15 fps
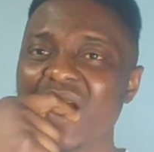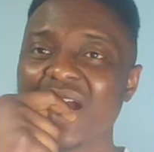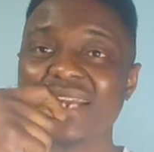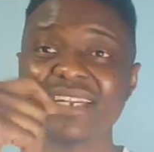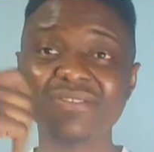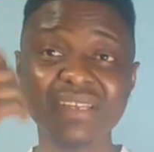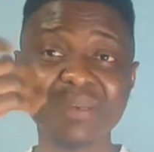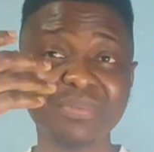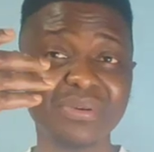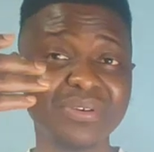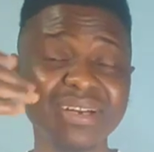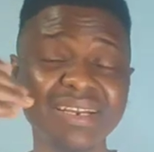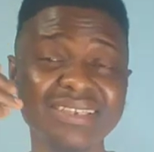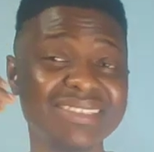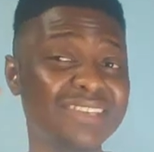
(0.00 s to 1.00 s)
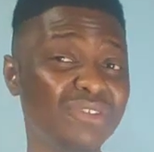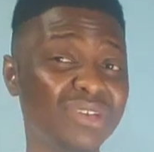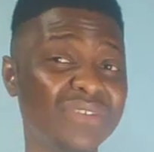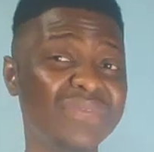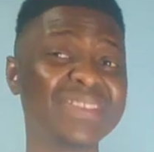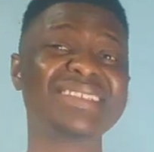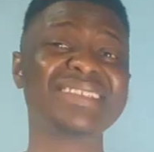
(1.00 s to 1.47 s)
And if they progressed,
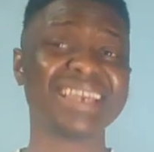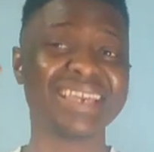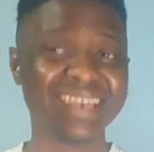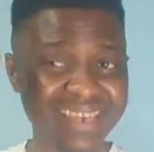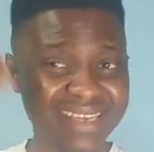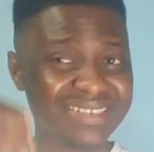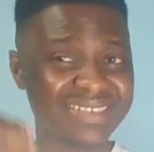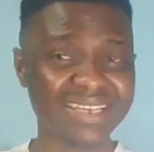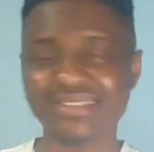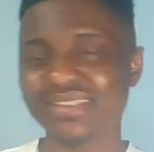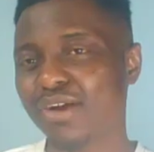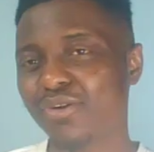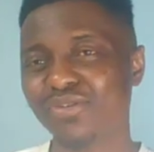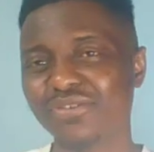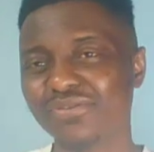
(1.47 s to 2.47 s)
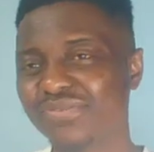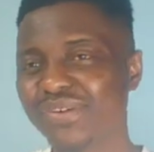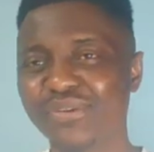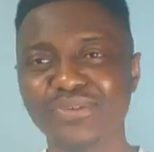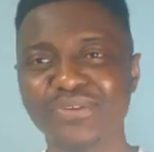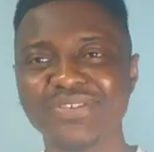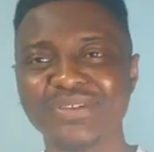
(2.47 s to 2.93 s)
even if it is against Arsenal,
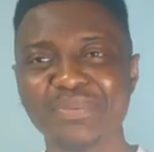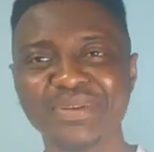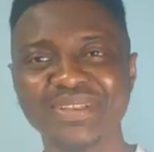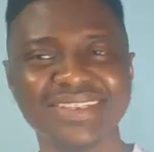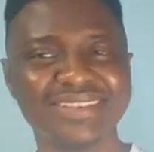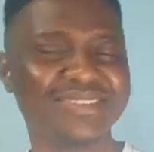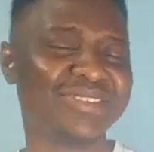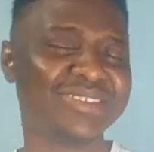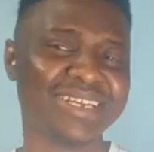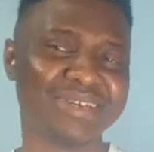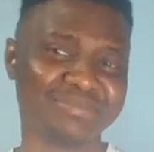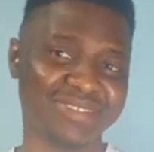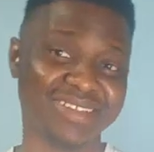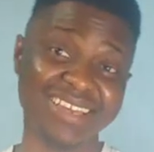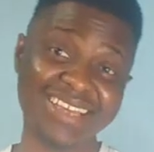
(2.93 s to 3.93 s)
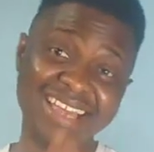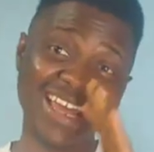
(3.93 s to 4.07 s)
I would have supported Tottenham.